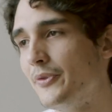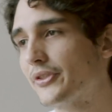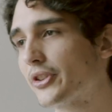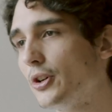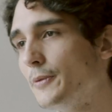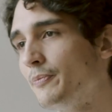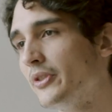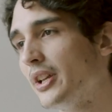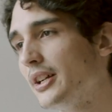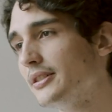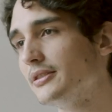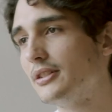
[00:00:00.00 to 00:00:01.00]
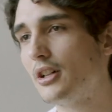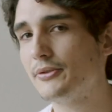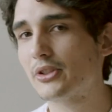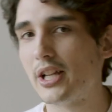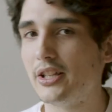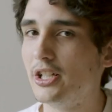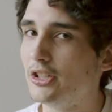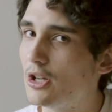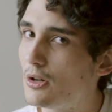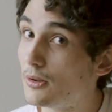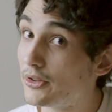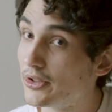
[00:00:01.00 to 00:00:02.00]
So obviously I didn't know
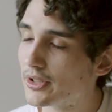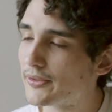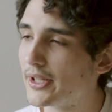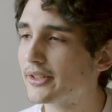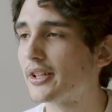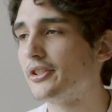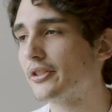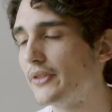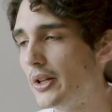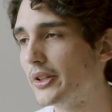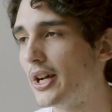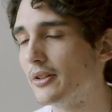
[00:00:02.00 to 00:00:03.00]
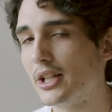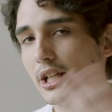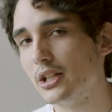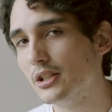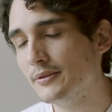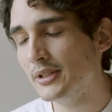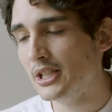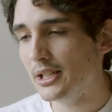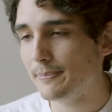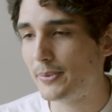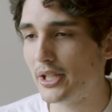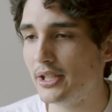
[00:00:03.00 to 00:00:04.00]
all those things. I just found out later.
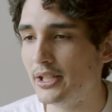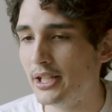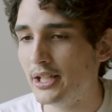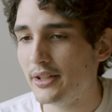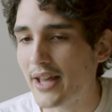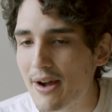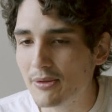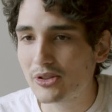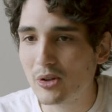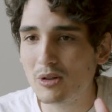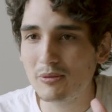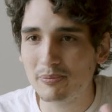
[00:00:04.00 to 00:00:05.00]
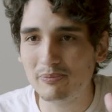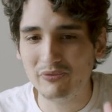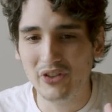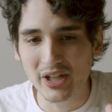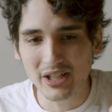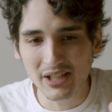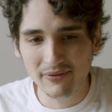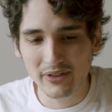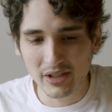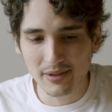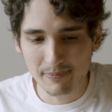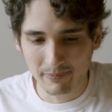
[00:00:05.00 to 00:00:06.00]
But that was all very,
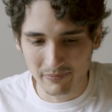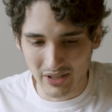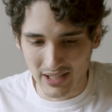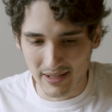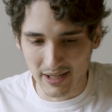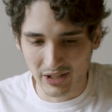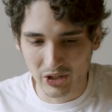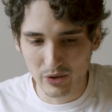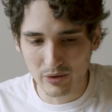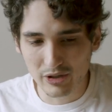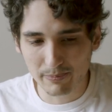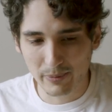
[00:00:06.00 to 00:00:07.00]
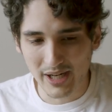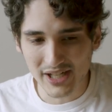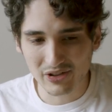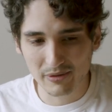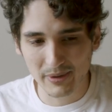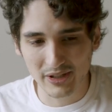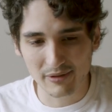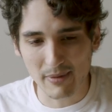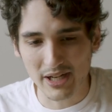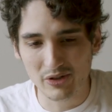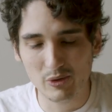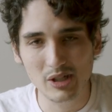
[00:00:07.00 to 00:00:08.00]
very a huge pressure because
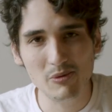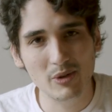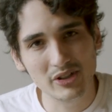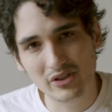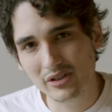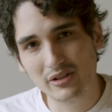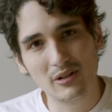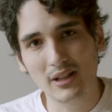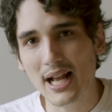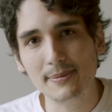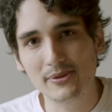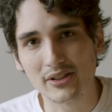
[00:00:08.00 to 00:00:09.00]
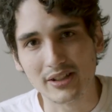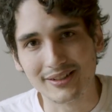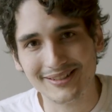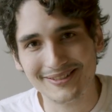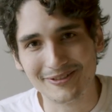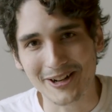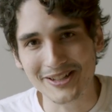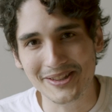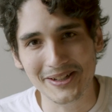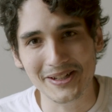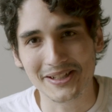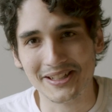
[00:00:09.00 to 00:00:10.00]
my dream was just collapsing right
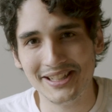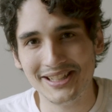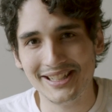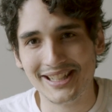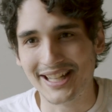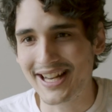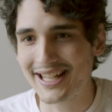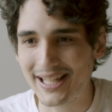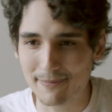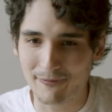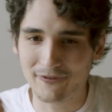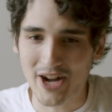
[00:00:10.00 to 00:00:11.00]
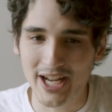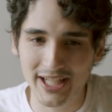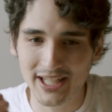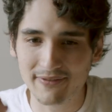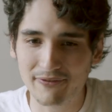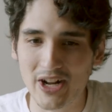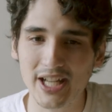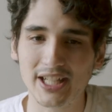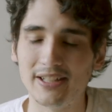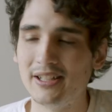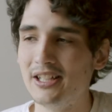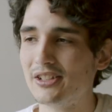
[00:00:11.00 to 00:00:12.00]
there. And I kept fighting and
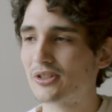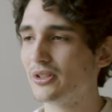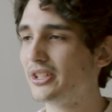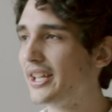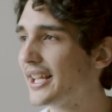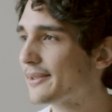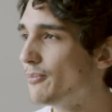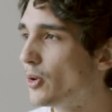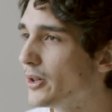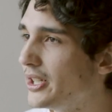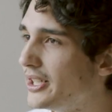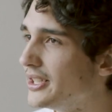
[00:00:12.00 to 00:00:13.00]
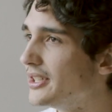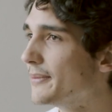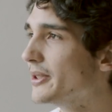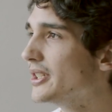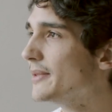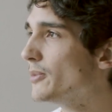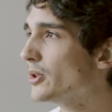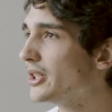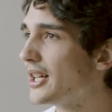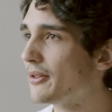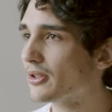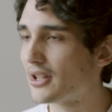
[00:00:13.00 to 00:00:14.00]
fighting. So the next morning, in the
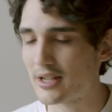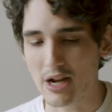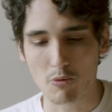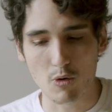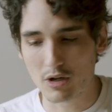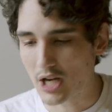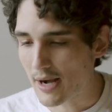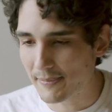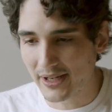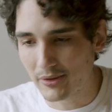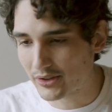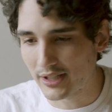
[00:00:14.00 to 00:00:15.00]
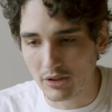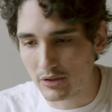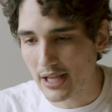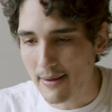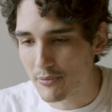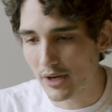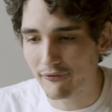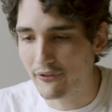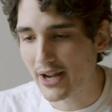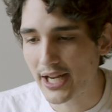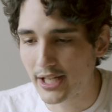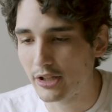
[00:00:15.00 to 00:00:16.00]
morning, I woke up and I was like, okay, I'm gonna
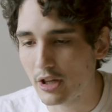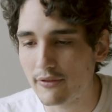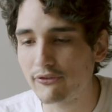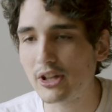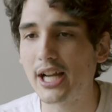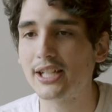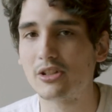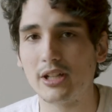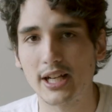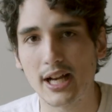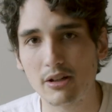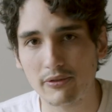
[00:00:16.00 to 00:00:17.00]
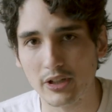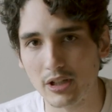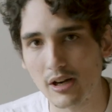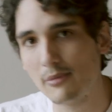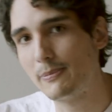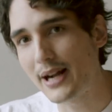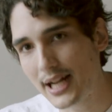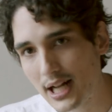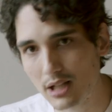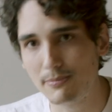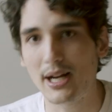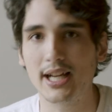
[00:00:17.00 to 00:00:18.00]
find another flight to get out of here.
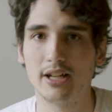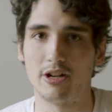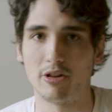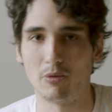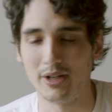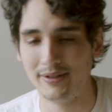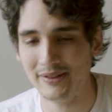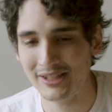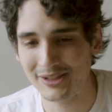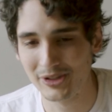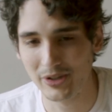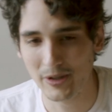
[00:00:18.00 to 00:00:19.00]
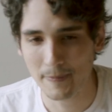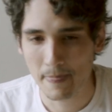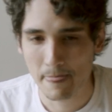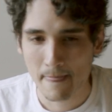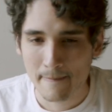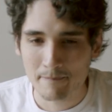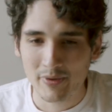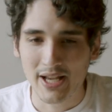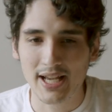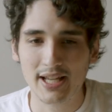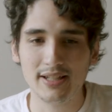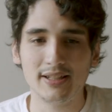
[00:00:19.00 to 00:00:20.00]
I'll buy another one, you know?
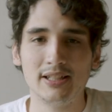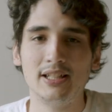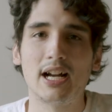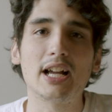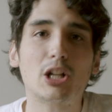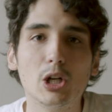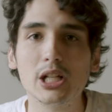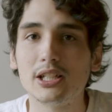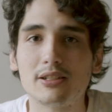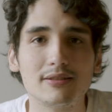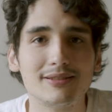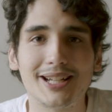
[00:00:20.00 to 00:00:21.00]
And I couldn't